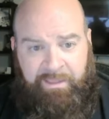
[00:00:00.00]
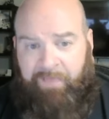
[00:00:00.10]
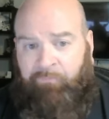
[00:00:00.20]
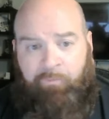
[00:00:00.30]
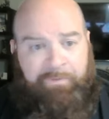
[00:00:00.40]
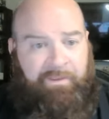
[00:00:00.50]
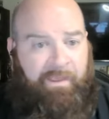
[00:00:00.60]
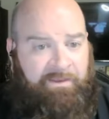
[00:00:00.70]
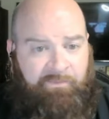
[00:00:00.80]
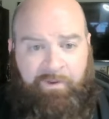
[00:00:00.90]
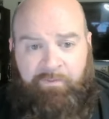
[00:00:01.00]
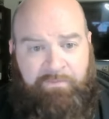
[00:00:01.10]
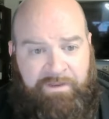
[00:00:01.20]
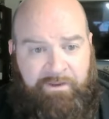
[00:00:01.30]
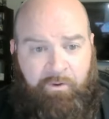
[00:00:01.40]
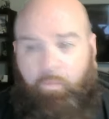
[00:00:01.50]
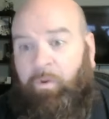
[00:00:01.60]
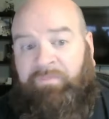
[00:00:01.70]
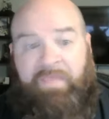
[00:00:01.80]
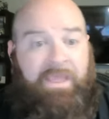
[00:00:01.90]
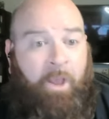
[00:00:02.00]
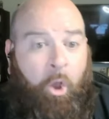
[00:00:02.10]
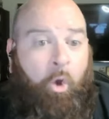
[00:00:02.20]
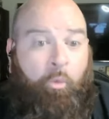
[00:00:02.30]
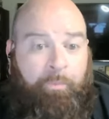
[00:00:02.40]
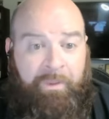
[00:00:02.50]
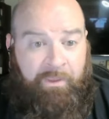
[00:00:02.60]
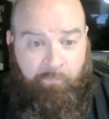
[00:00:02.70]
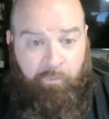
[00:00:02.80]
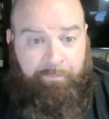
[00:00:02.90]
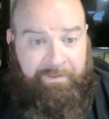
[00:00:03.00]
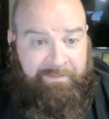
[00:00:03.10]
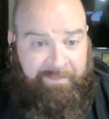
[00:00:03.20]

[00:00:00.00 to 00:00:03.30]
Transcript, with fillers: and won't be anywhere near what they hope it will be